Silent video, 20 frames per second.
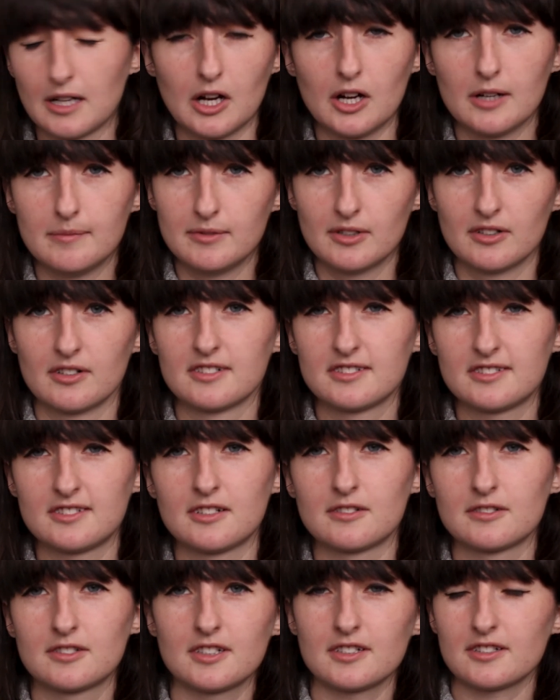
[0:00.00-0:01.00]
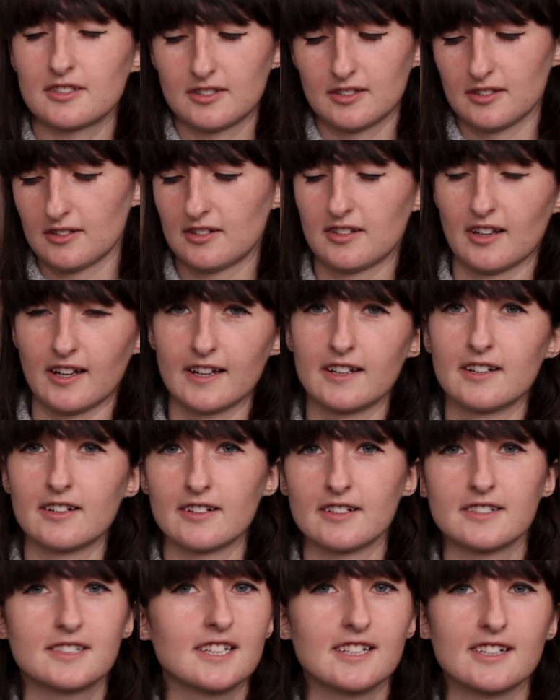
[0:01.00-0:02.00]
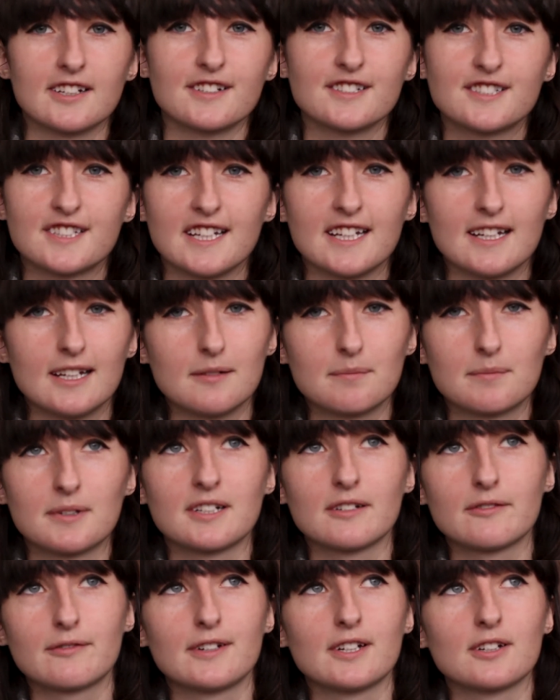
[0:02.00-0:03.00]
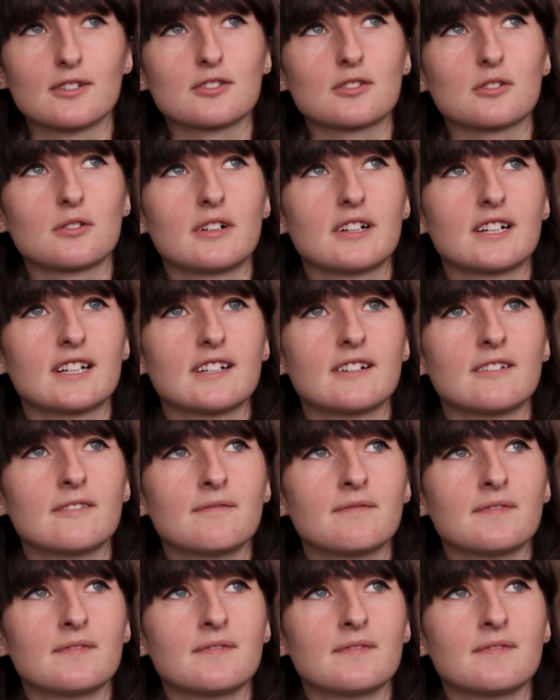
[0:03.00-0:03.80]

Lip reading: I'm not nostalgic because it's set in 1919, but it feels quite,